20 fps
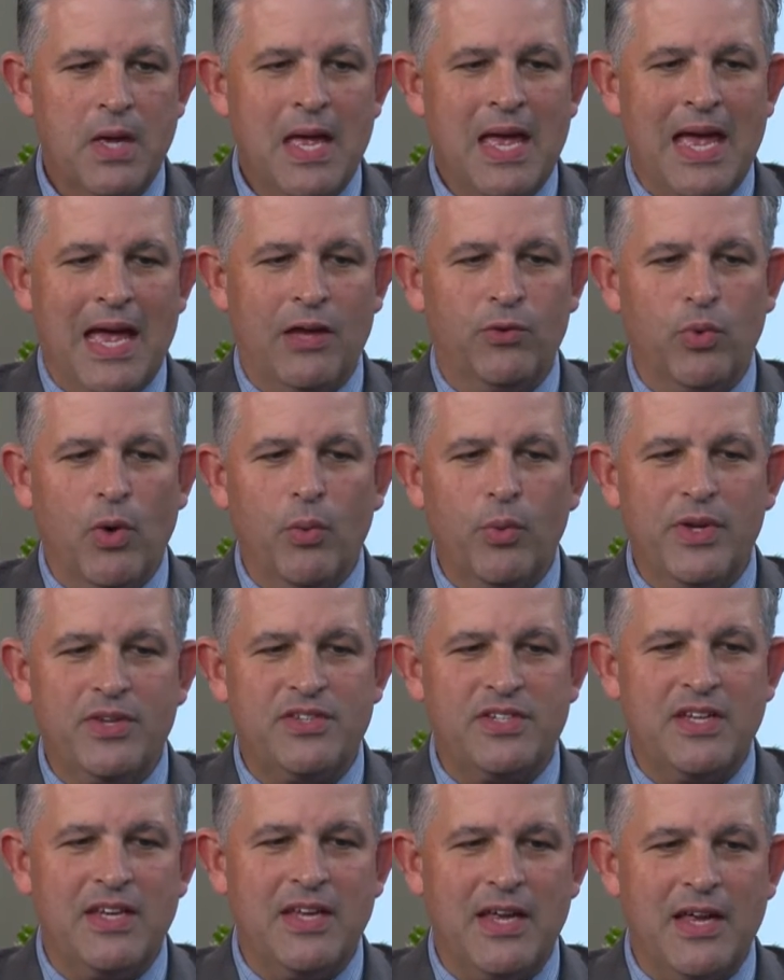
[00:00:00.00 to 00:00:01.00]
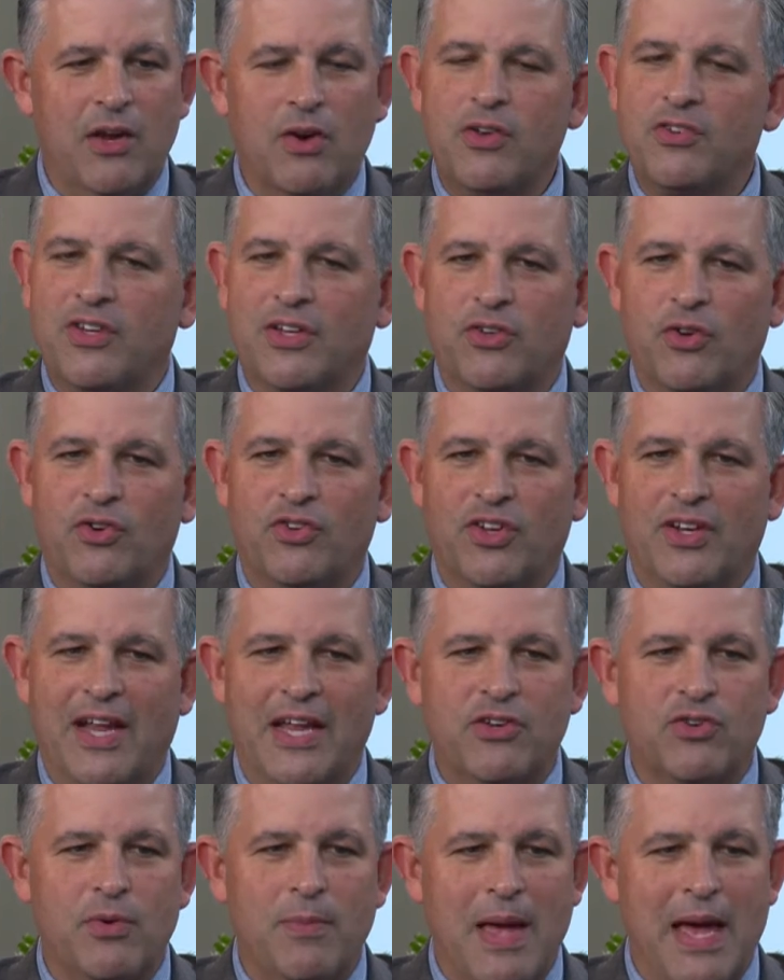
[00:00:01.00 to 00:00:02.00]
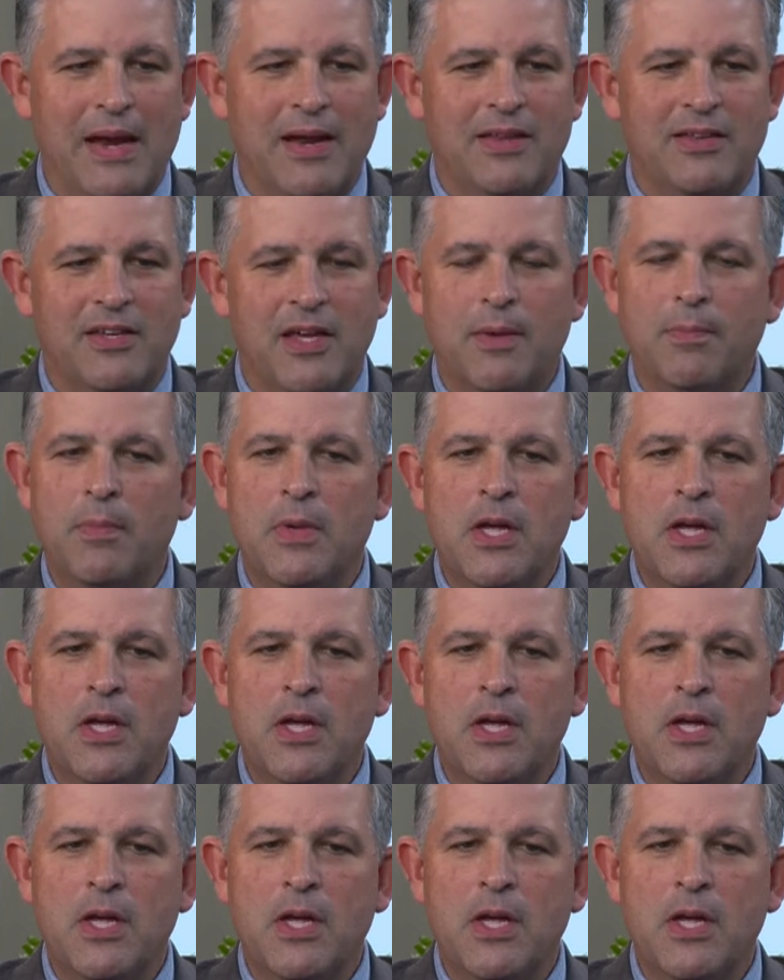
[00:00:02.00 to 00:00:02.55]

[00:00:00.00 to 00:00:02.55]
As what we see here is that there's an atraumatic tip.